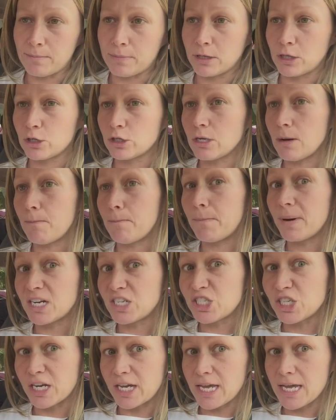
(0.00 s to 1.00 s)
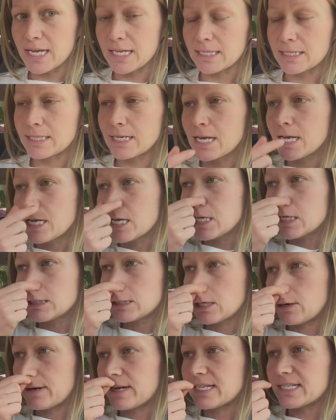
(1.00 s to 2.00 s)
But there's a bunch of kids,
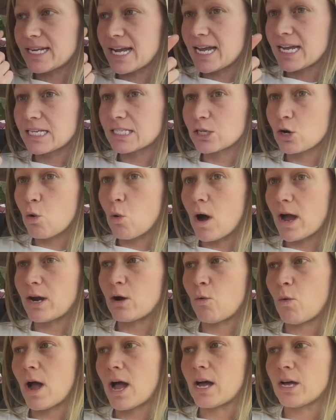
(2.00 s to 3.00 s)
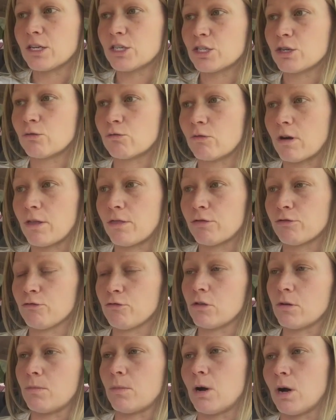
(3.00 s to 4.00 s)
so it takes quite a while to run
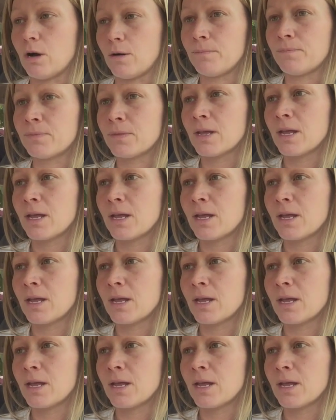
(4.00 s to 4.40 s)
through them all.